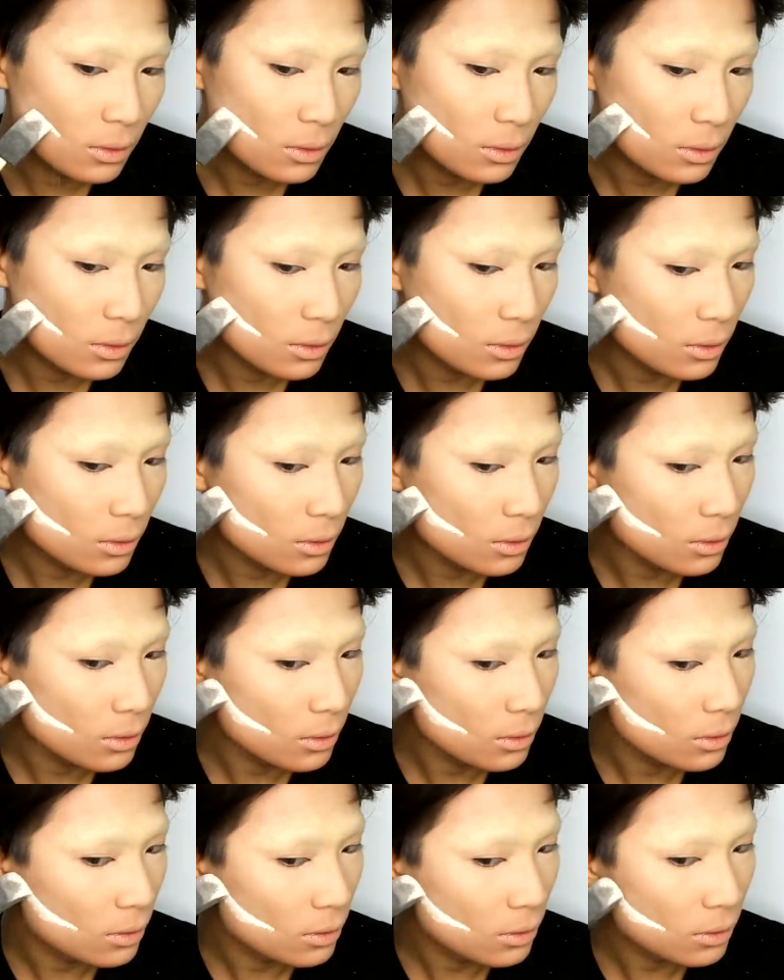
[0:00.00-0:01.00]

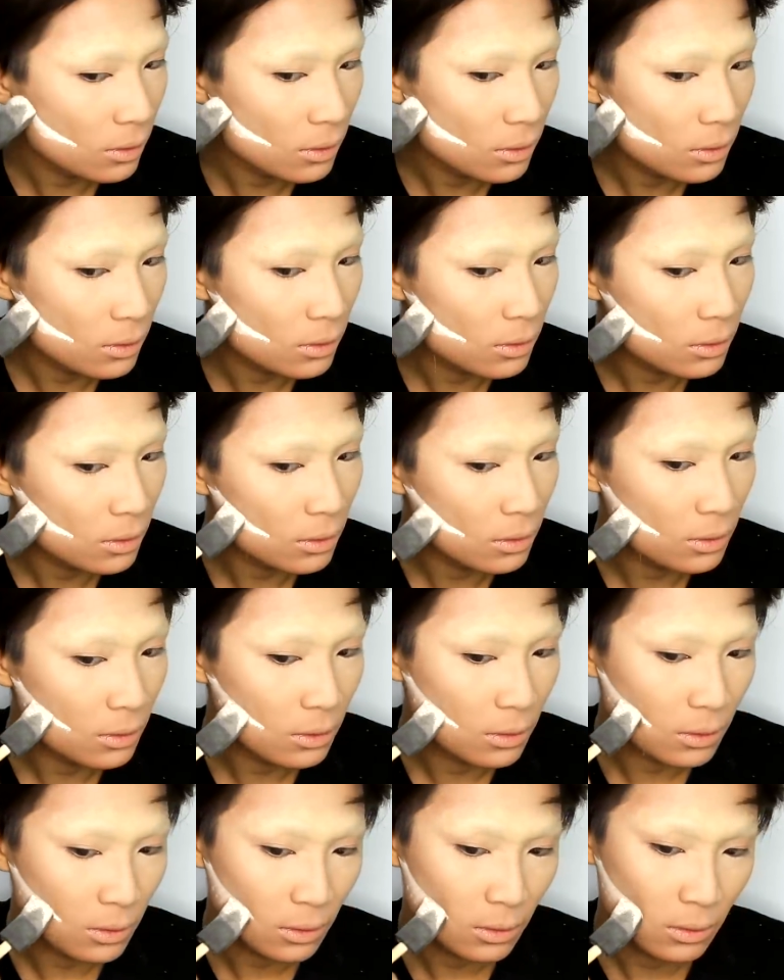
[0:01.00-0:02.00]

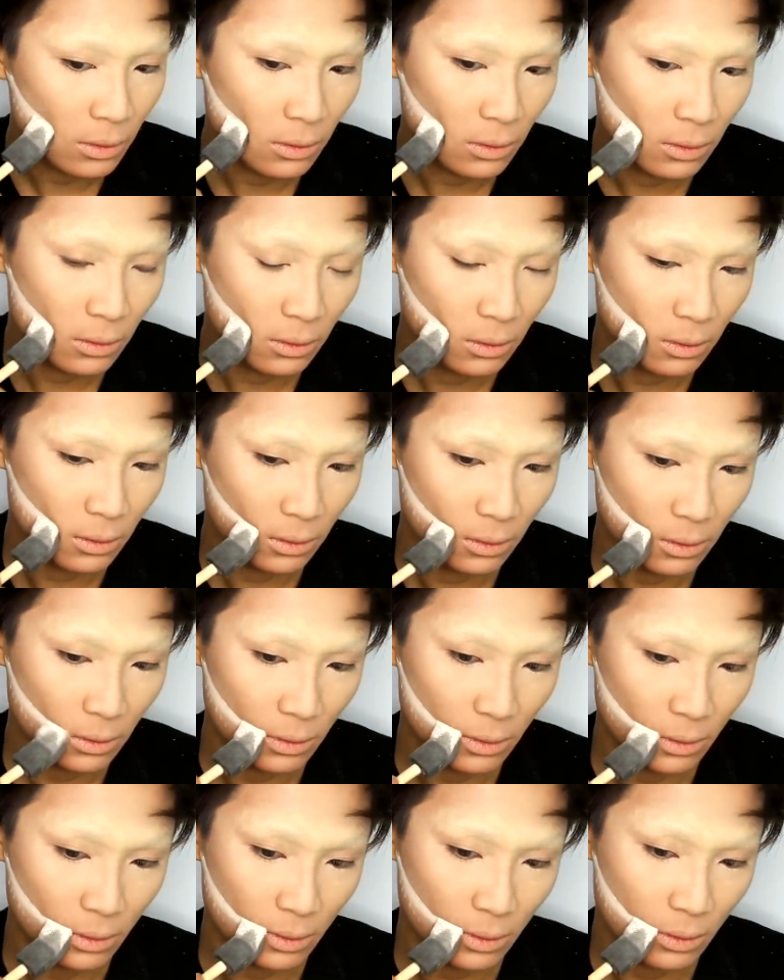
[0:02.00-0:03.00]

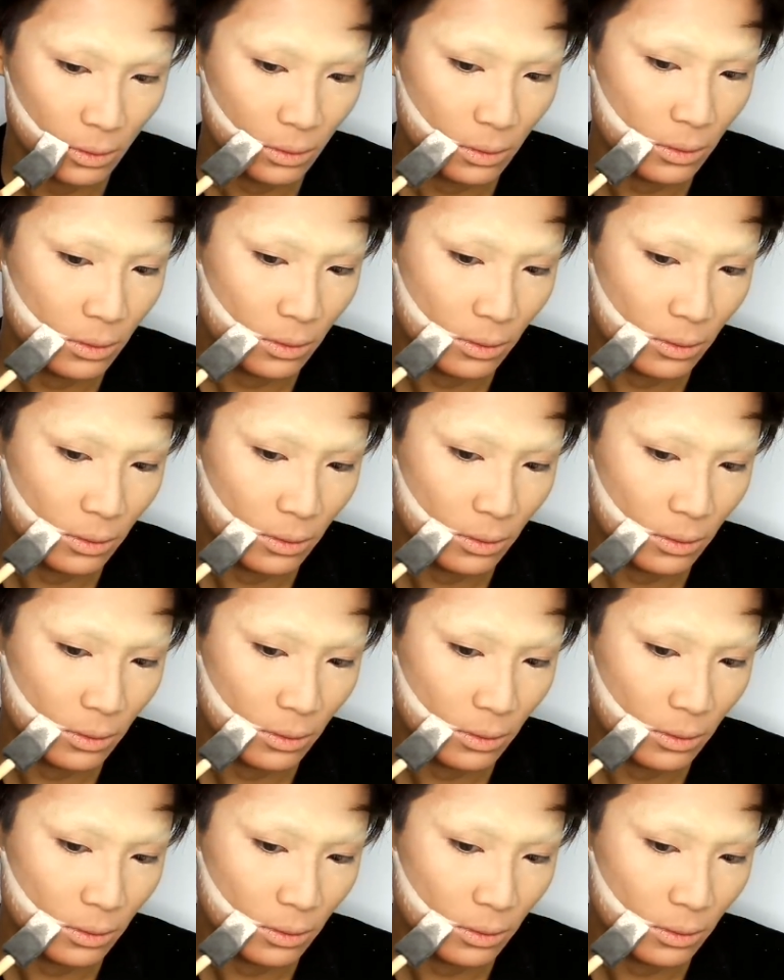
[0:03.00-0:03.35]
[no speech]